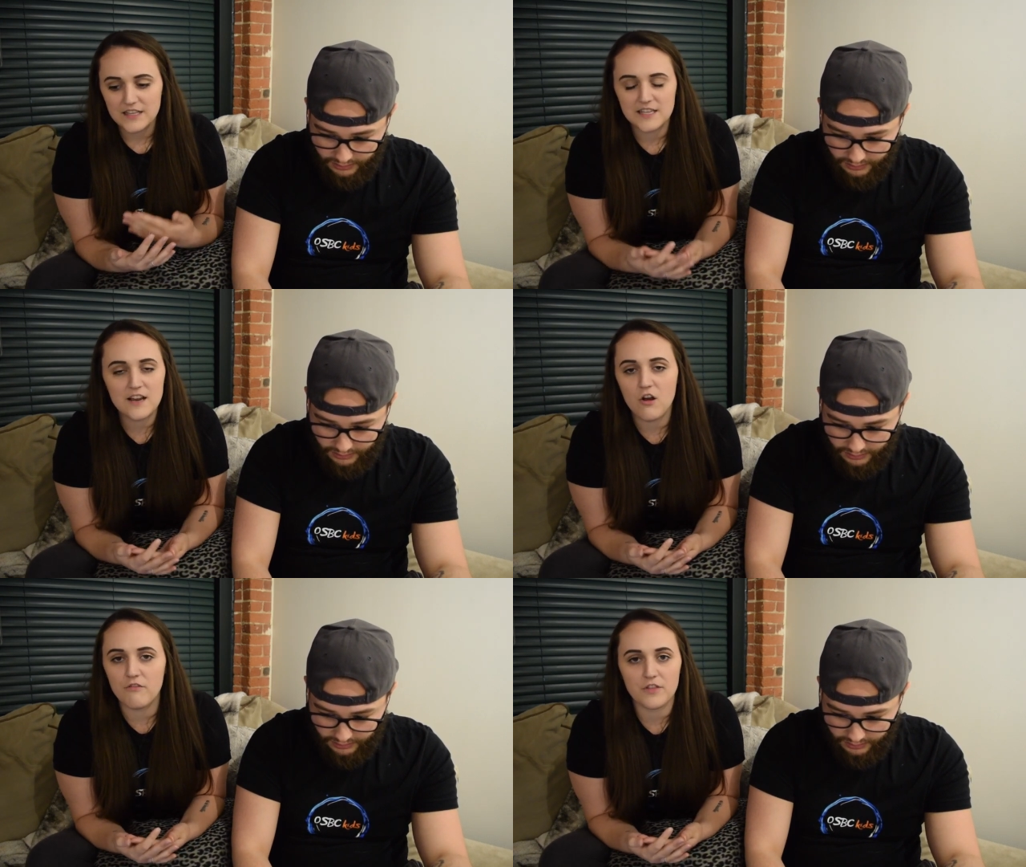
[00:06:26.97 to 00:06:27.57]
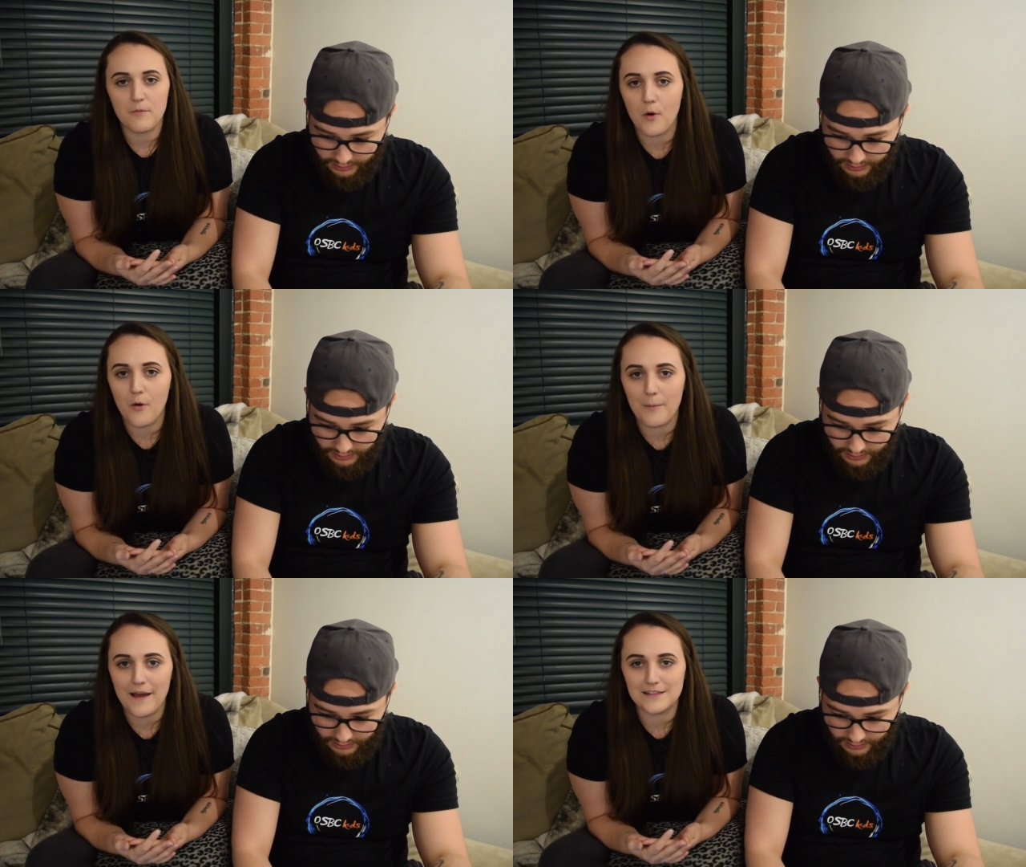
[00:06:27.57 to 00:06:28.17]
Speaker 1: take over the
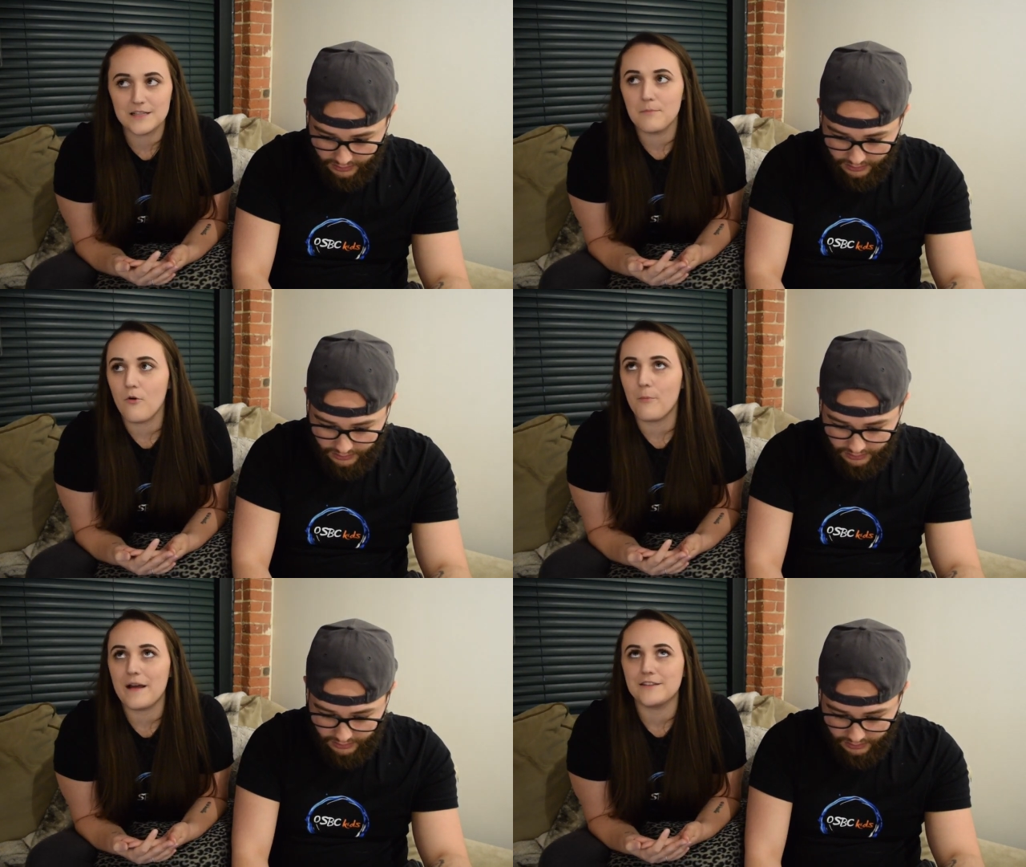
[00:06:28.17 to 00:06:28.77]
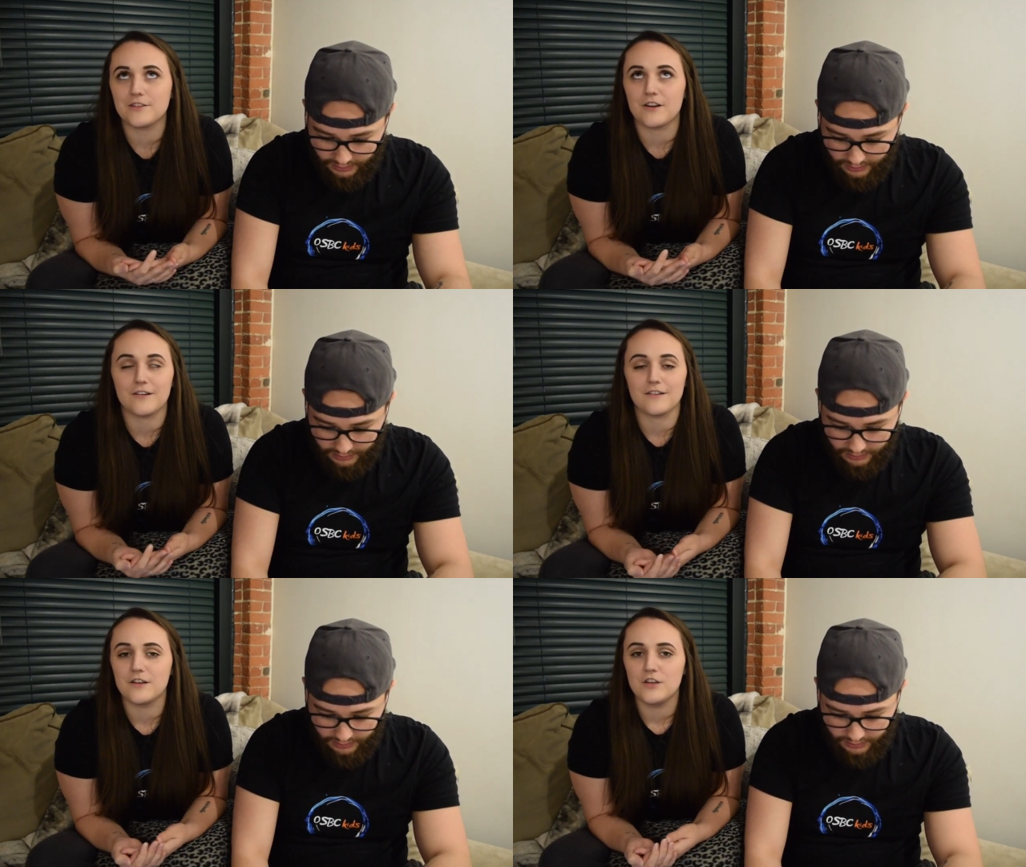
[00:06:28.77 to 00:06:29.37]
Moabites. The Moabites
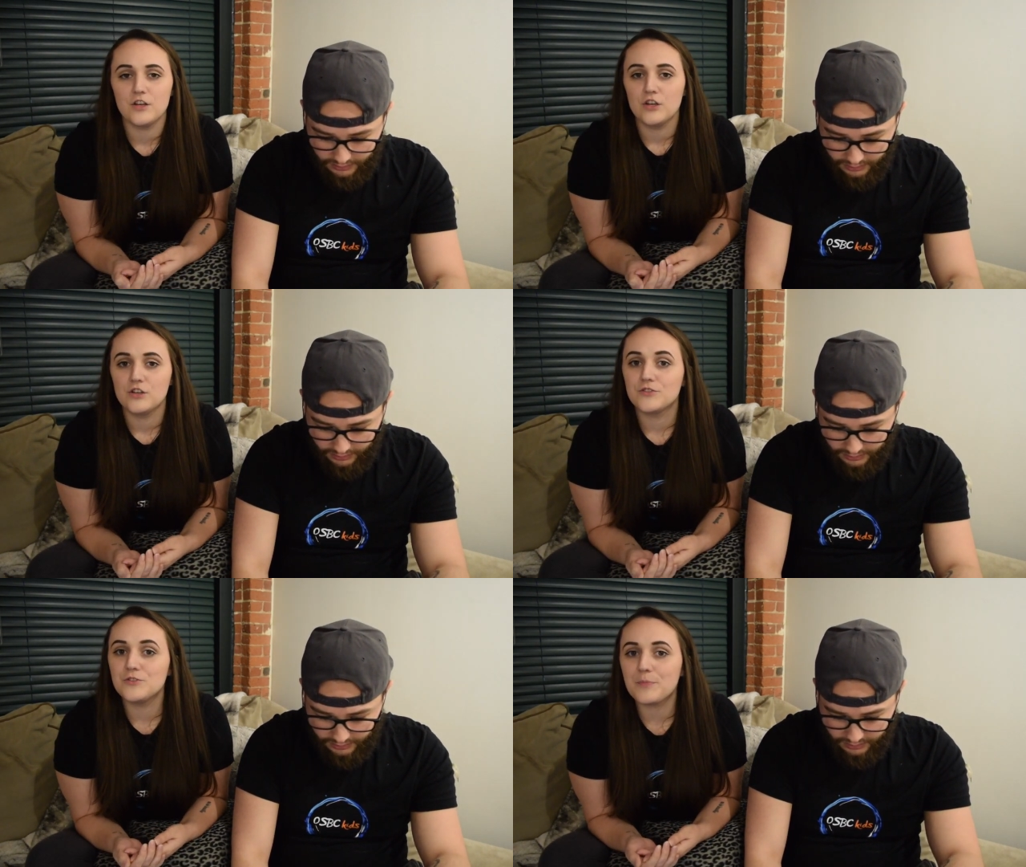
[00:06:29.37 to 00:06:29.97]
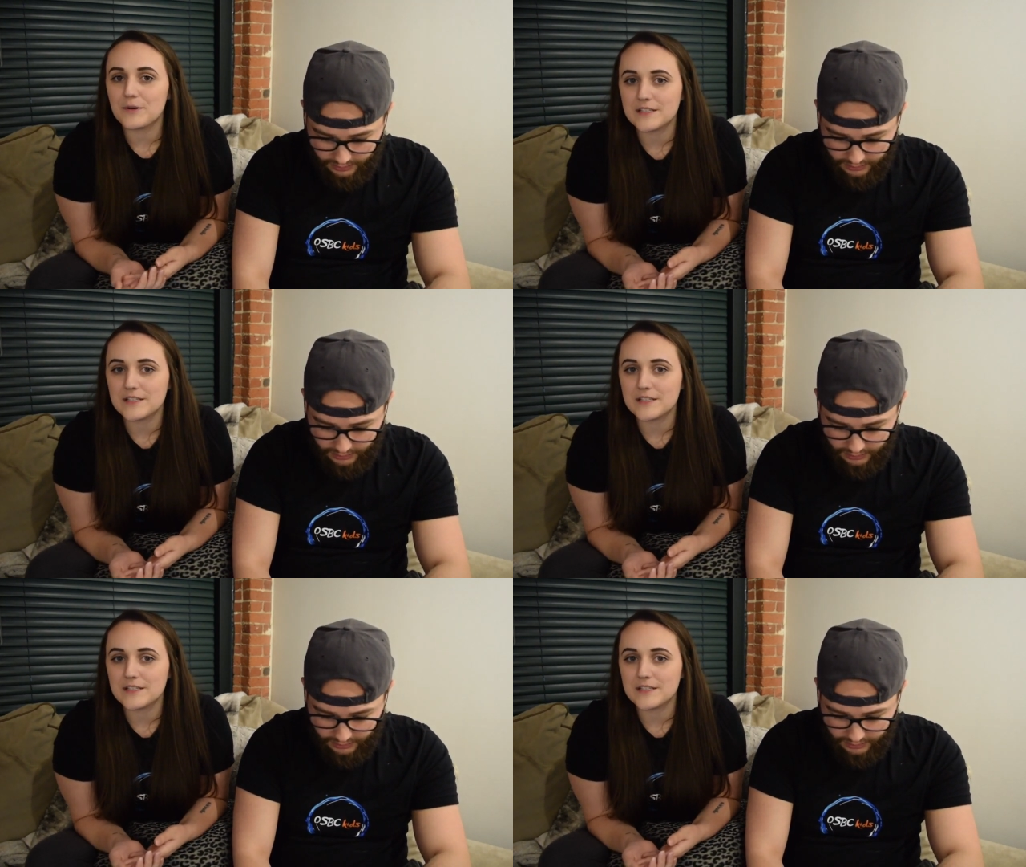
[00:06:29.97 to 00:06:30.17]
are super